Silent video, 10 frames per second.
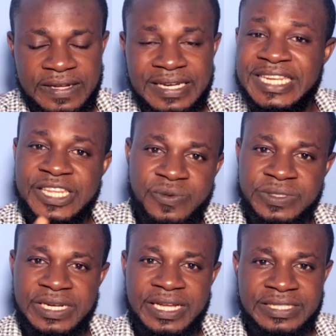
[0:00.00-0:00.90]
New
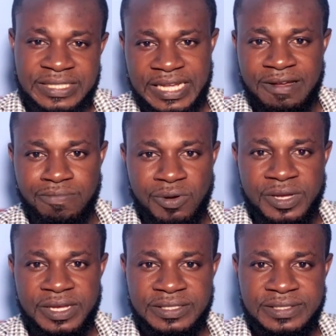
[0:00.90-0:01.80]
Zealand
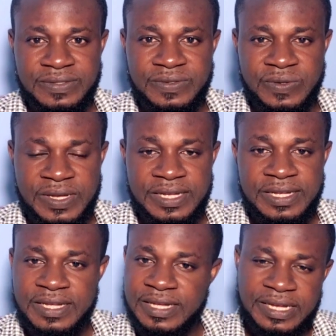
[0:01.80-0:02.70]
employers. Okay,
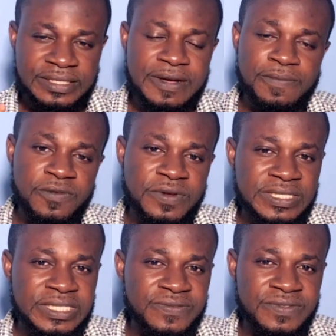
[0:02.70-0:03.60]
a sample of a
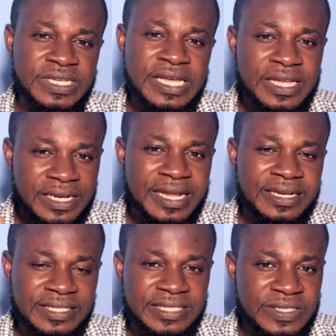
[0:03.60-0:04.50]
CV
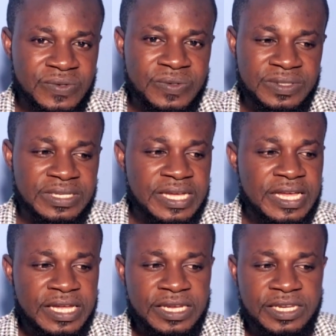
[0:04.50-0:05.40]
that suits
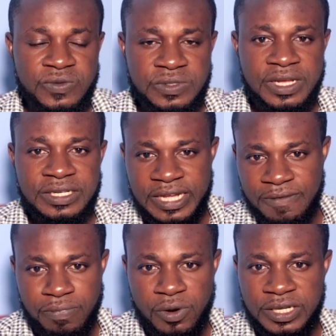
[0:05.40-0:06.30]
New Zealand
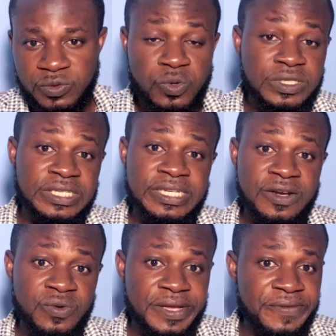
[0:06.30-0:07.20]
employers, what they
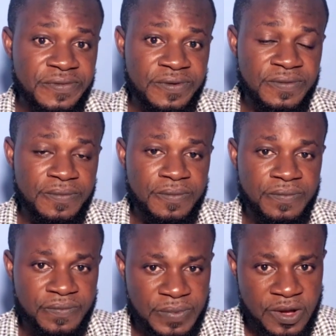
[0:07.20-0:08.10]
are looking for.
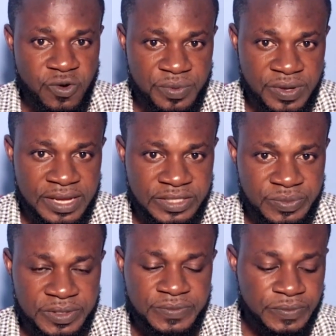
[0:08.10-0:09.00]
I hope you get me.